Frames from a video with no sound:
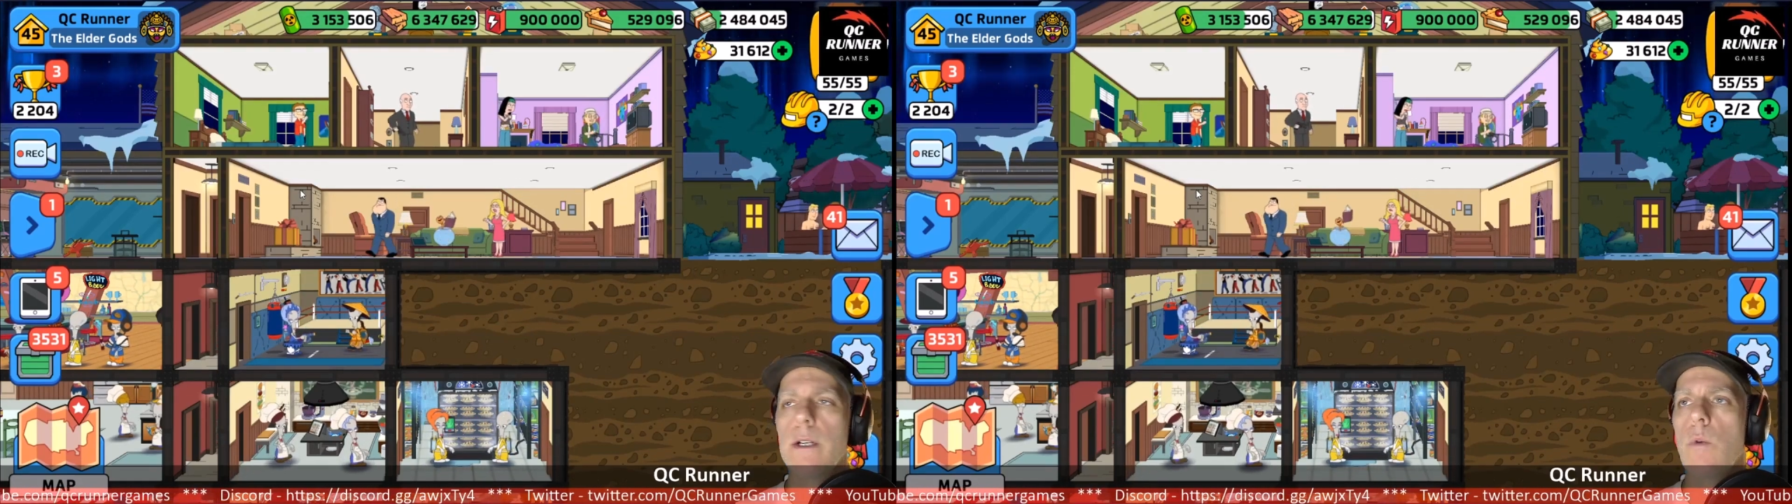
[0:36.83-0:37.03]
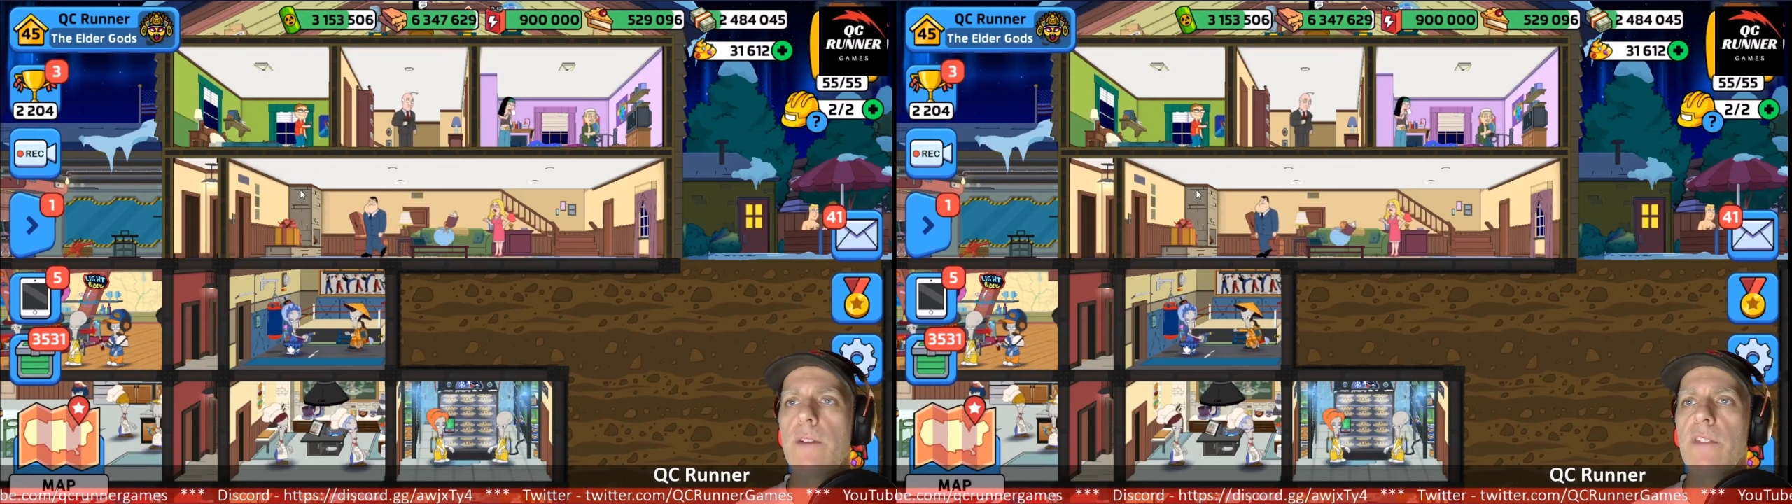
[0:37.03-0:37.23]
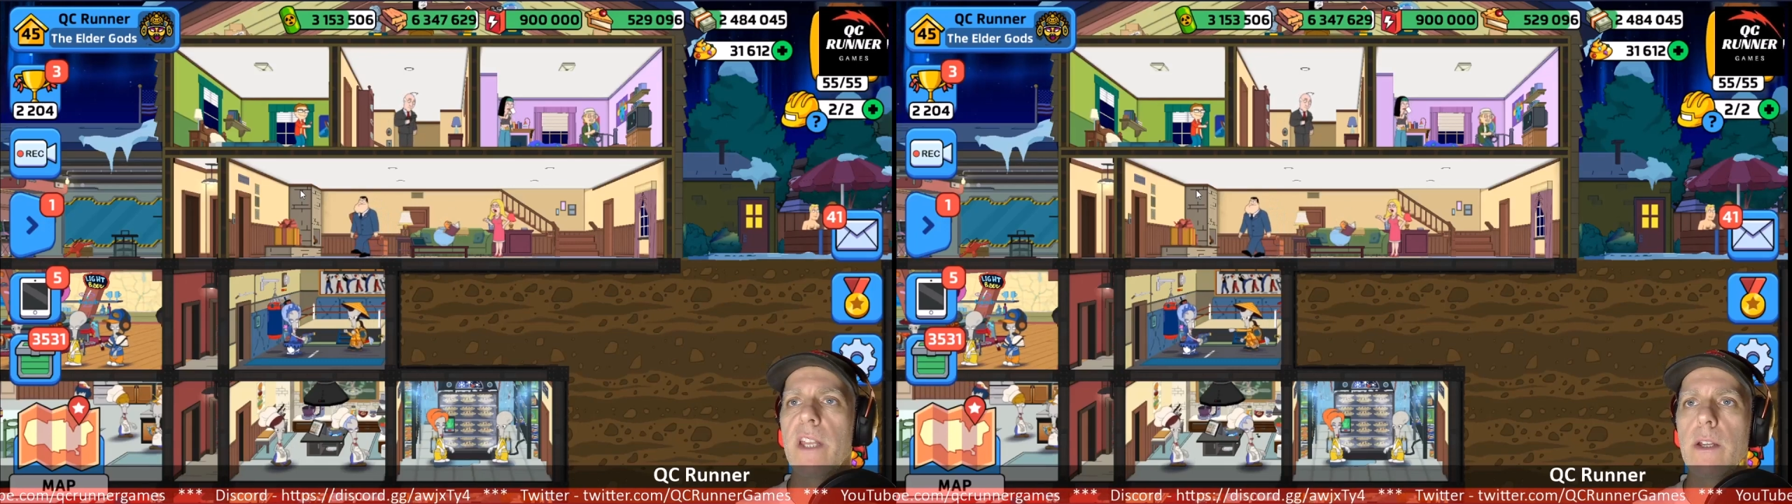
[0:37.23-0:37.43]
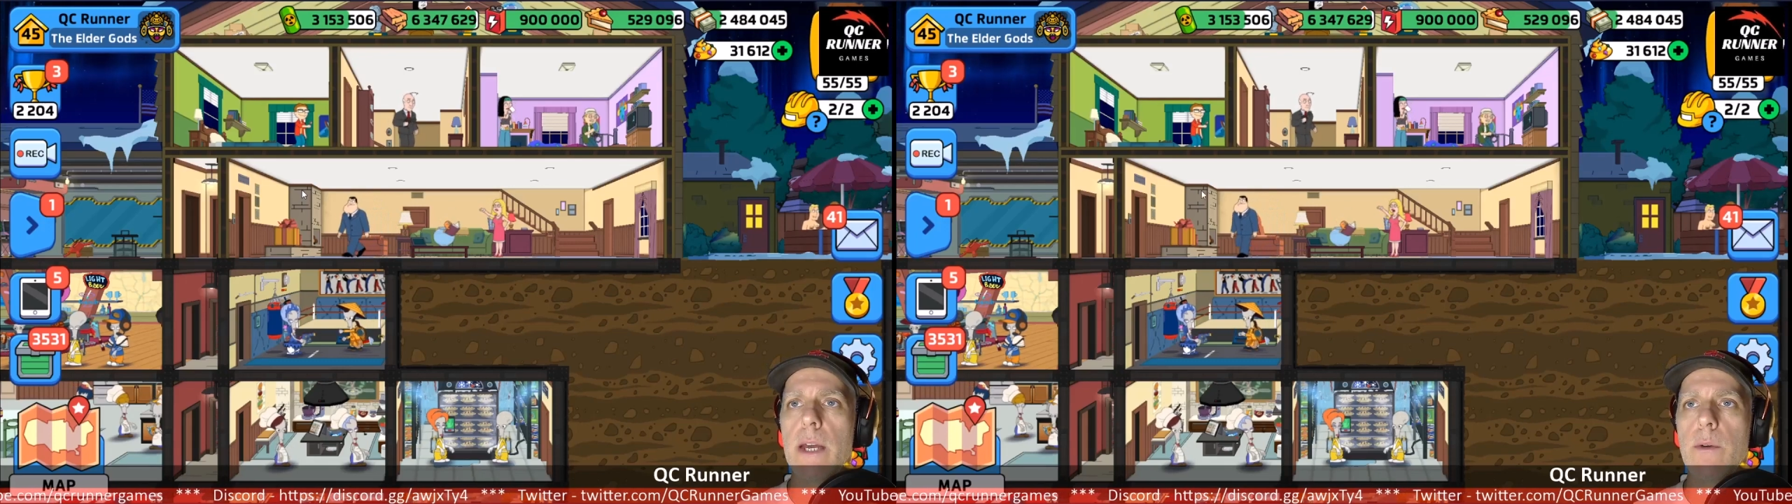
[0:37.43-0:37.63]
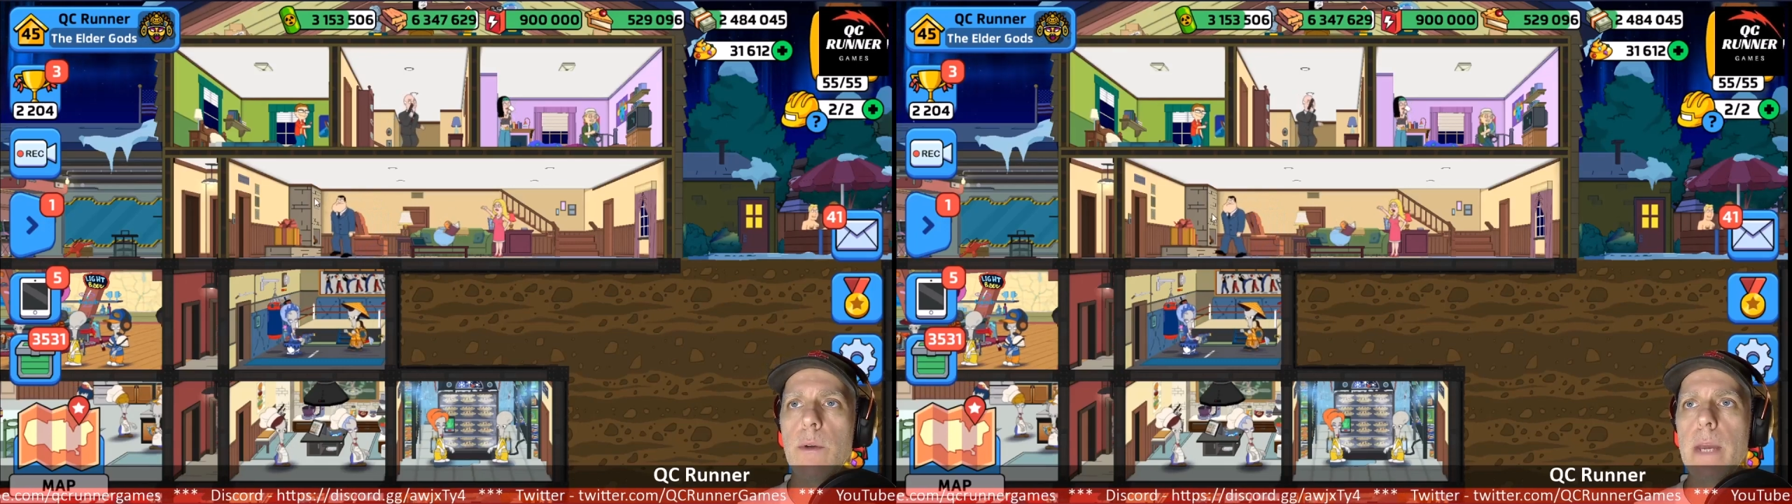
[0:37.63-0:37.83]
waffling on
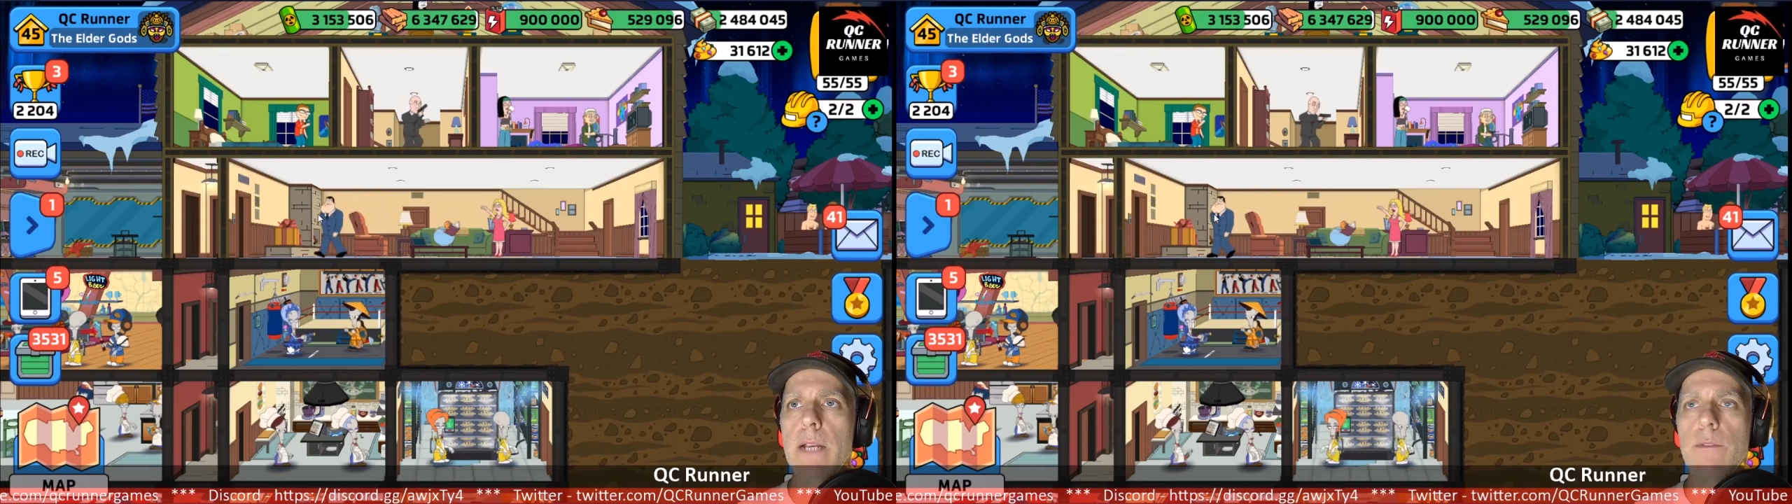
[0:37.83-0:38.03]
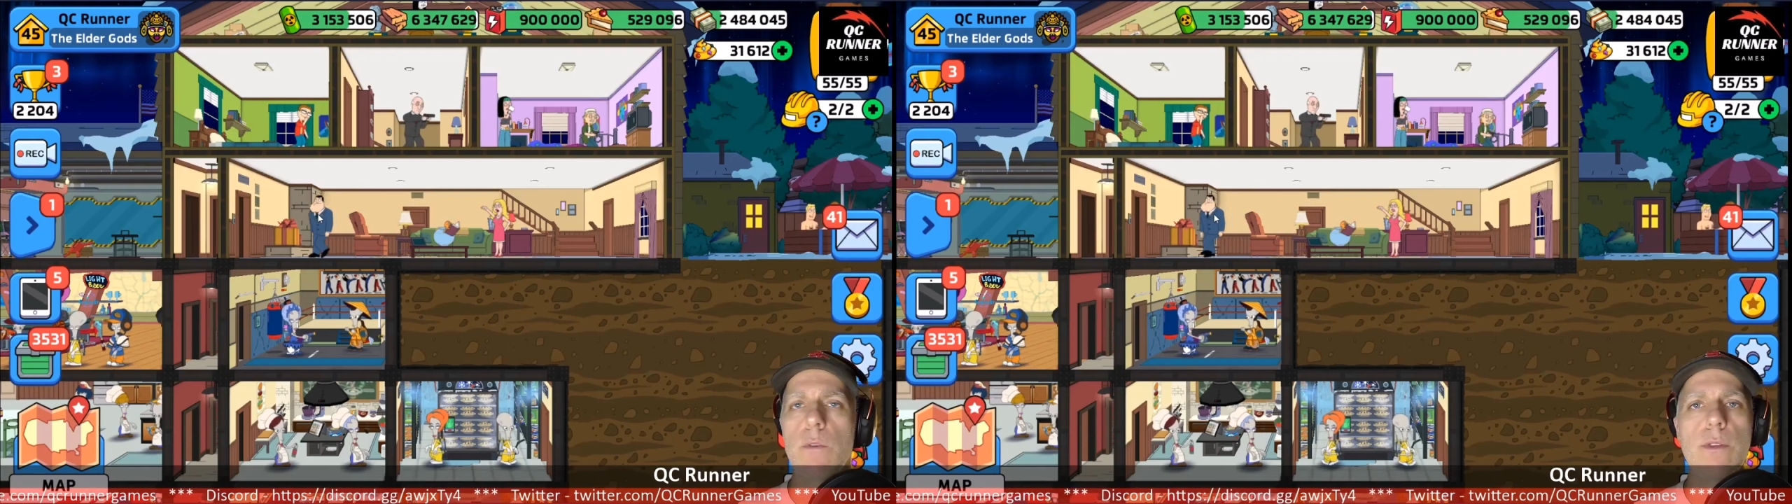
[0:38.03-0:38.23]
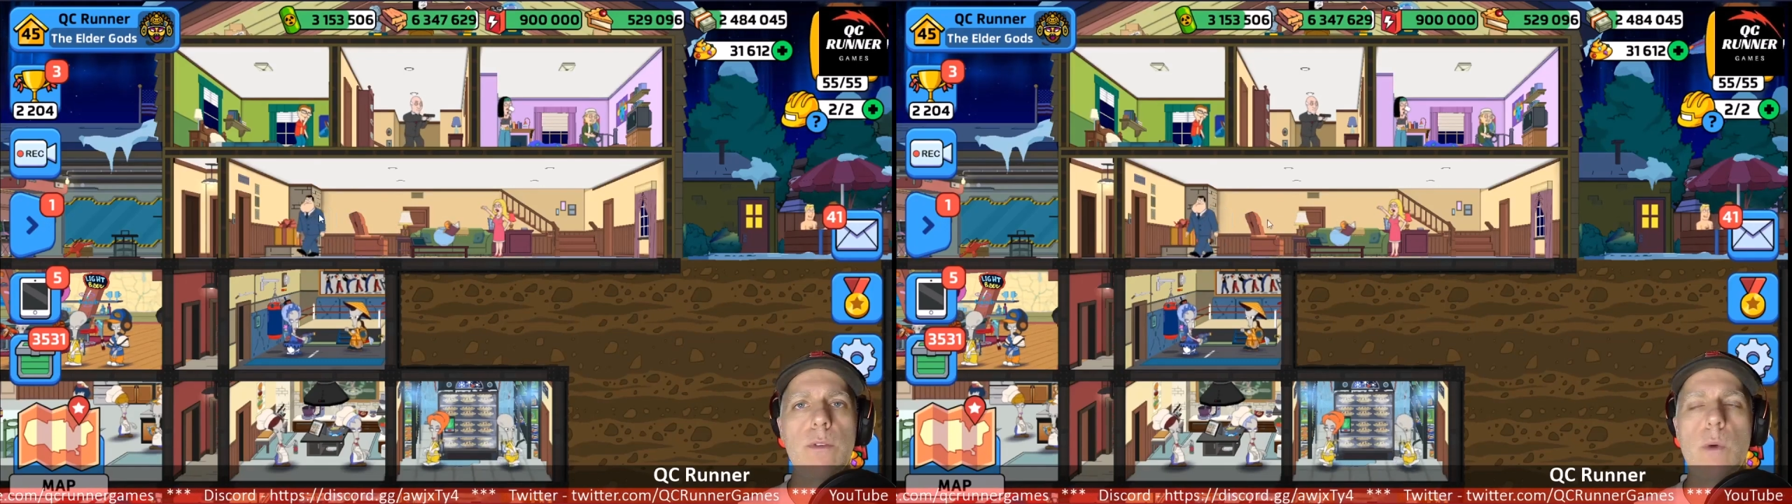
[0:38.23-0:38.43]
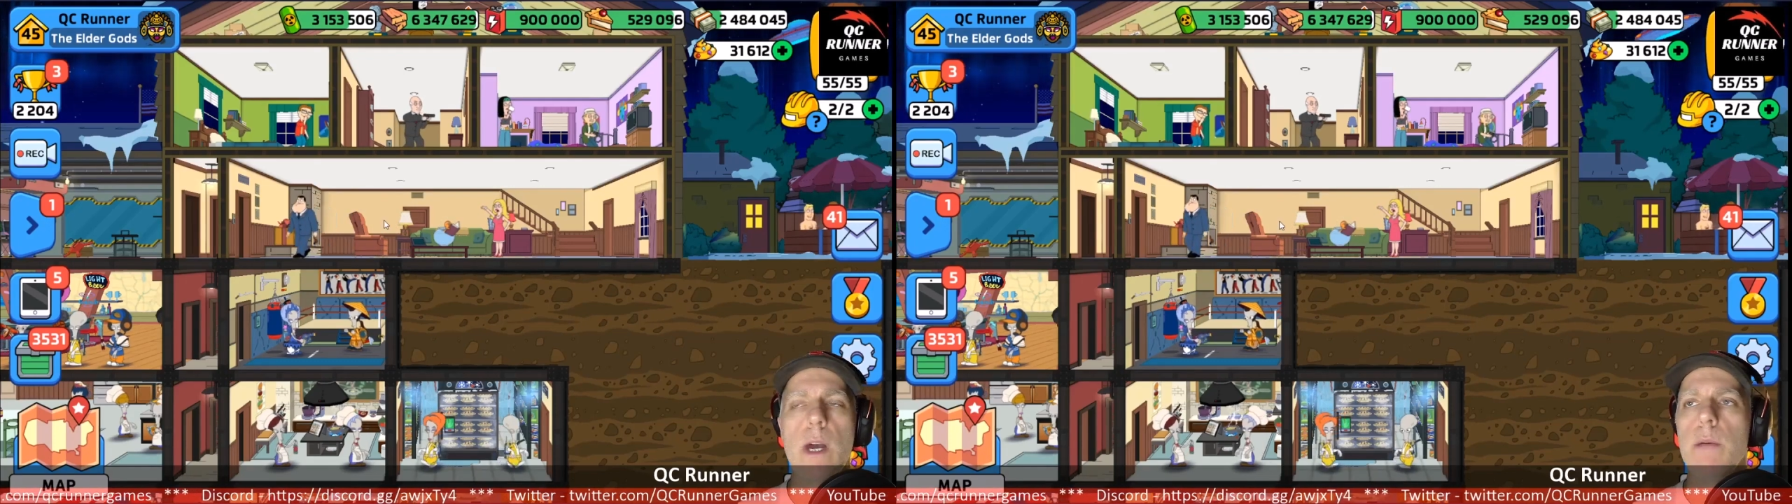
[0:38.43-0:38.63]
that one back and forth for a while,